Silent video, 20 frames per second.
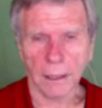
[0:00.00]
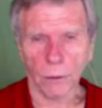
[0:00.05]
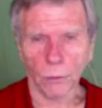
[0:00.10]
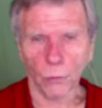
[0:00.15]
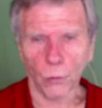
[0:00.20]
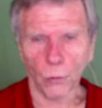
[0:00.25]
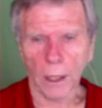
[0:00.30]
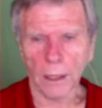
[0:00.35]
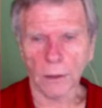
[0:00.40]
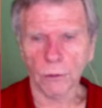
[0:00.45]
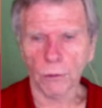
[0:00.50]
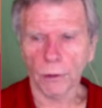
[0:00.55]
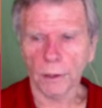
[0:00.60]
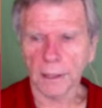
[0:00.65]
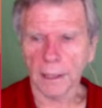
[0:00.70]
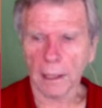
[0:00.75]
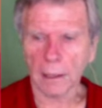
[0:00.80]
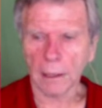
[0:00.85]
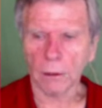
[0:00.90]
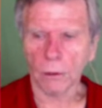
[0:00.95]
a red or a
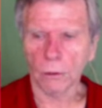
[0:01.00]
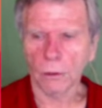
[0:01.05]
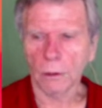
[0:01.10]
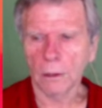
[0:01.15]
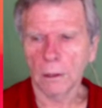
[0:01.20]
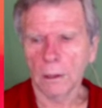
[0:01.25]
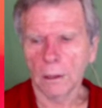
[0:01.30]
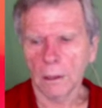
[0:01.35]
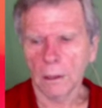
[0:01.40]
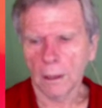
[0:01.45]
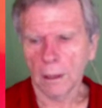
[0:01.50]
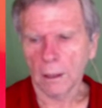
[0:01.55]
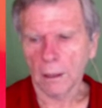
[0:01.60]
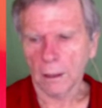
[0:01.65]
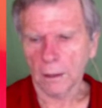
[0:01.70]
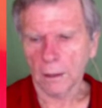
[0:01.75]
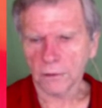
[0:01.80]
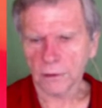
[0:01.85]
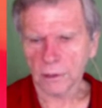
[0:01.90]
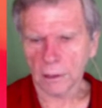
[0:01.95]
yellow
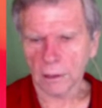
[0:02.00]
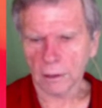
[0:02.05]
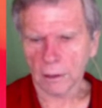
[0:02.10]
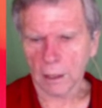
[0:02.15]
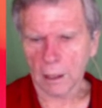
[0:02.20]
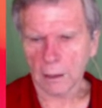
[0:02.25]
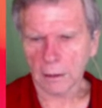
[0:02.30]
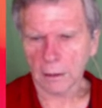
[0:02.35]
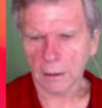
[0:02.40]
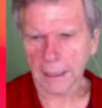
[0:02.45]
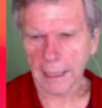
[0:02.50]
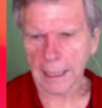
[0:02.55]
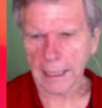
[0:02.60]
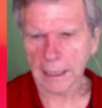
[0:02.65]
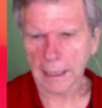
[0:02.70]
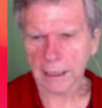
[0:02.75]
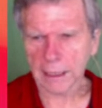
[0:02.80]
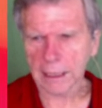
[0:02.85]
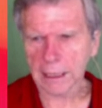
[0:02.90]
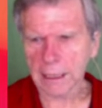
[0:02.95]
silicone
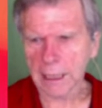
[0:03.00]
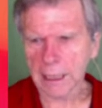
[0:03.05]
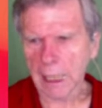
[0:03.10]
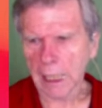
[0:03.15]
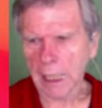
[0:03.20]
case.